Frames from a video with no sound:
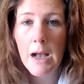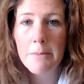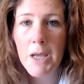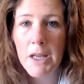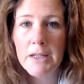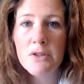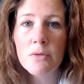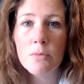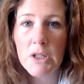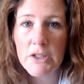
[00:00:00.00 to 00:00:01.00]
I'm not
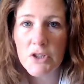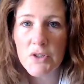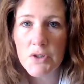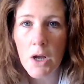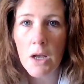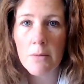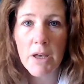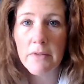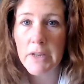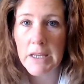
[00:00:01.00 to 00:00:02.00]
into religious
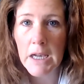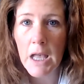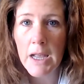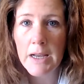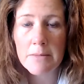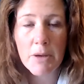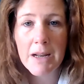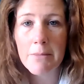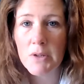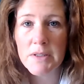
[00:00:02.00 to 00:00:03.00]
dogma of any kind, but
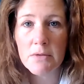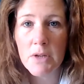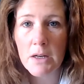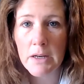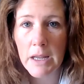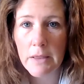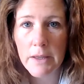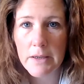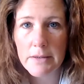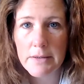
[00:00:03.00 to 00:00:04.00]
I'm also not an
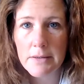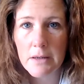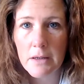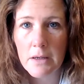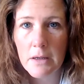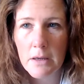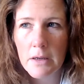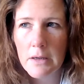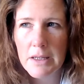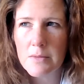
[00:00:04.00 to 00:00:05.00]
atheist.
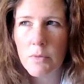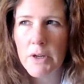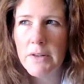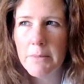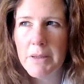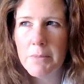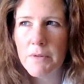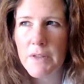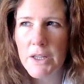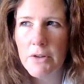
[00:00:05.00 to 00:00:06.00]
It's weird that
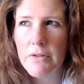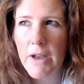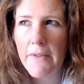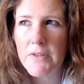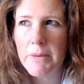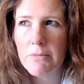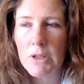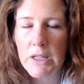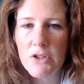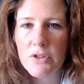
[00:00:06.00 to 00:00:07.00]
people think you either have to be
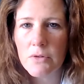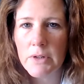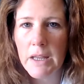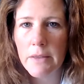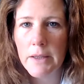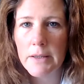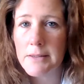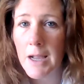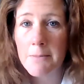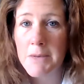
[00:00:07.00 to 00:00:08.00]
religious or an
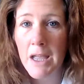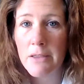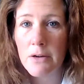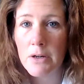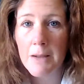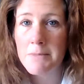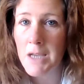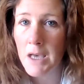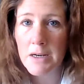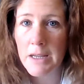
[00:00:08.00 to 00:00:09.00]
atheist. I'm neither. I'm
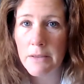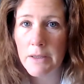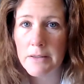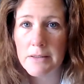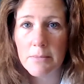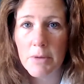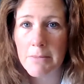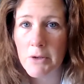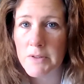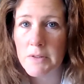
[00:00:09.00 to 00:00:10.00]
not an atheist, but
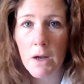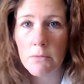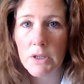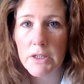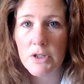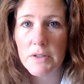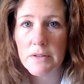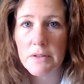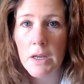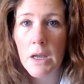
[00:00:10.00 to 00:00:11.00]
I'm also not
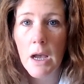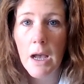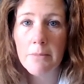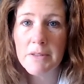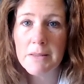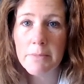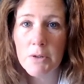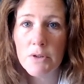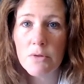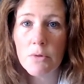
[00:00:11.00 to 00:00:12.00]
religious. I'm
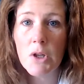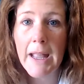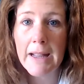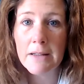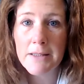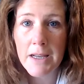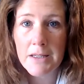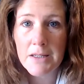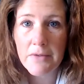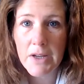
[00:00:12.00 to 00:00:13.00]
spiritual and
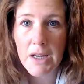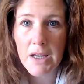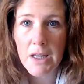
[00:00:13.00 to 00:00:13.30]
scientific.